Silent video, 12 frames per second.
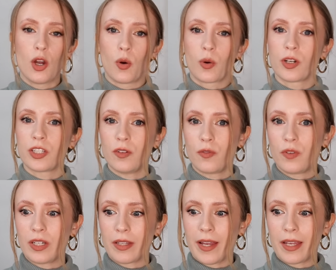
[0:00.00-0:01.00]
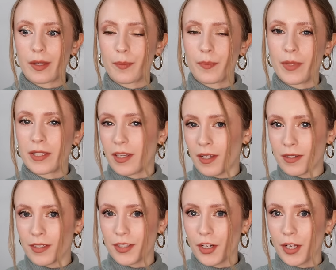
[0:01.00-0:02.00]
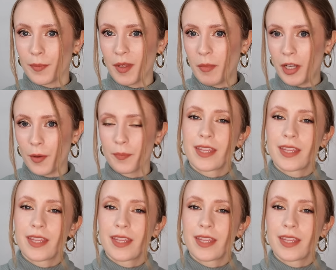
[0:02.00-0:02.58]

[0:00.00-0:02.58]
or do you feel like it's unnecessary? Let me know.